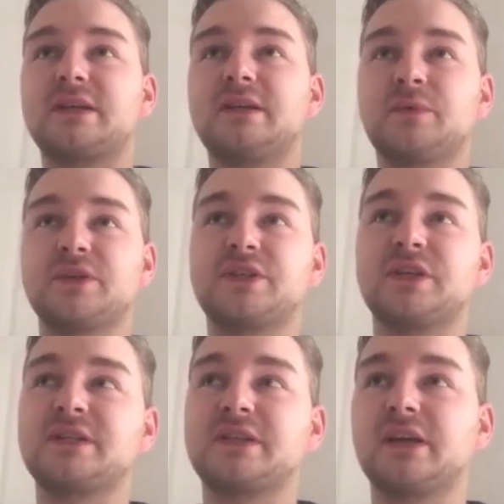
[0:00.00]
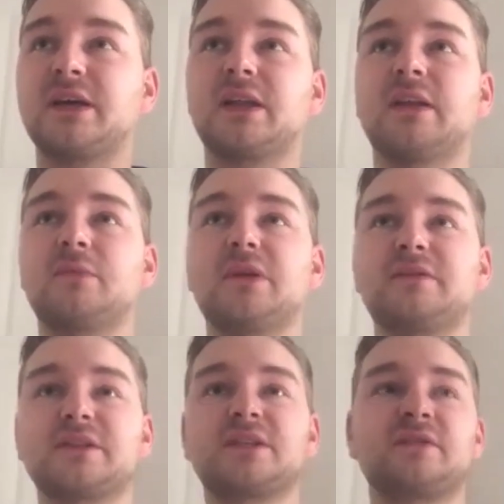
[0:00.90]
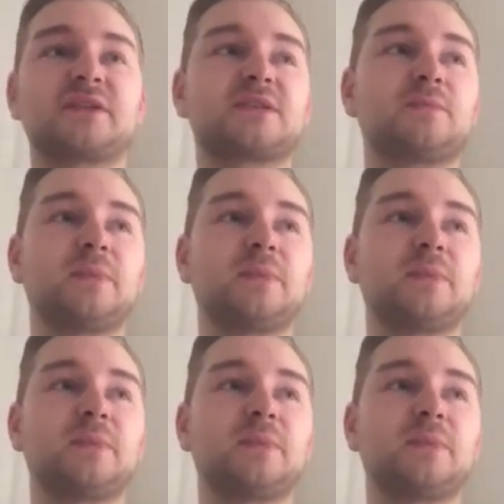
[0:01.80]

it was just a little bit of a stress